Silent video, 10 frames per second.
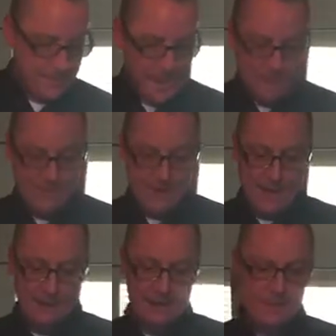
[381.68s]
Now we've
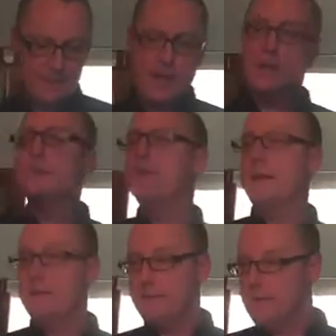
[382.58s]
got the deluxe
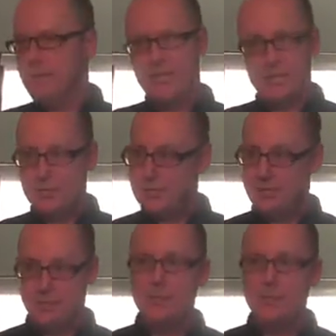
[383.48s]
set, which is